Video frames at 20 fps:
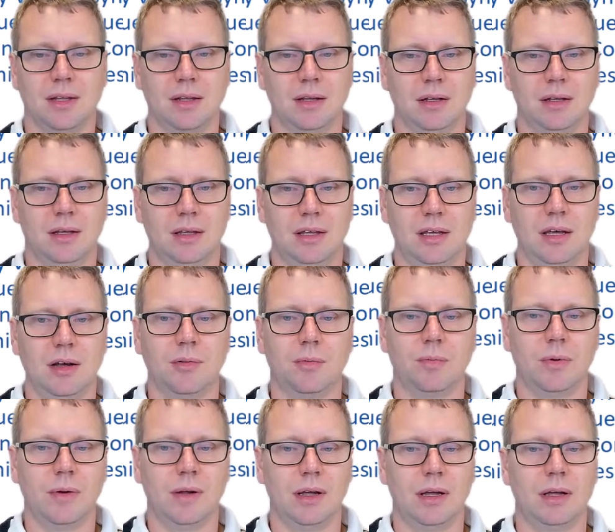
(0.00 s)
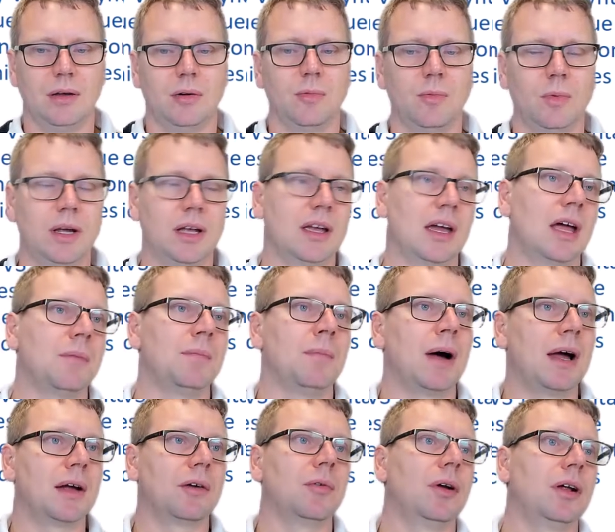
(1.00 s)
Here we can
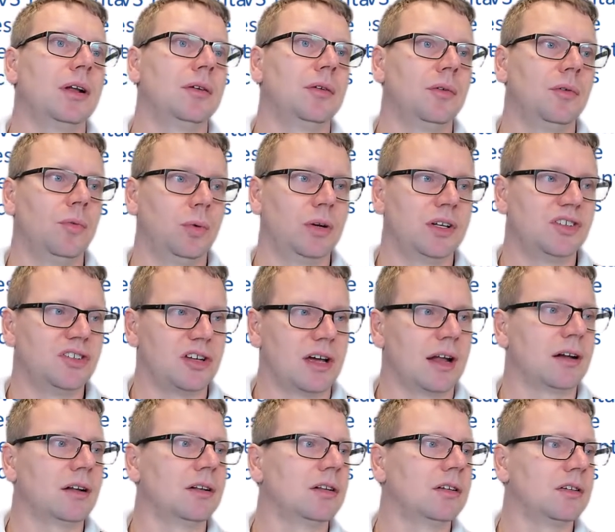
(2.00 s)
migrate it with channels,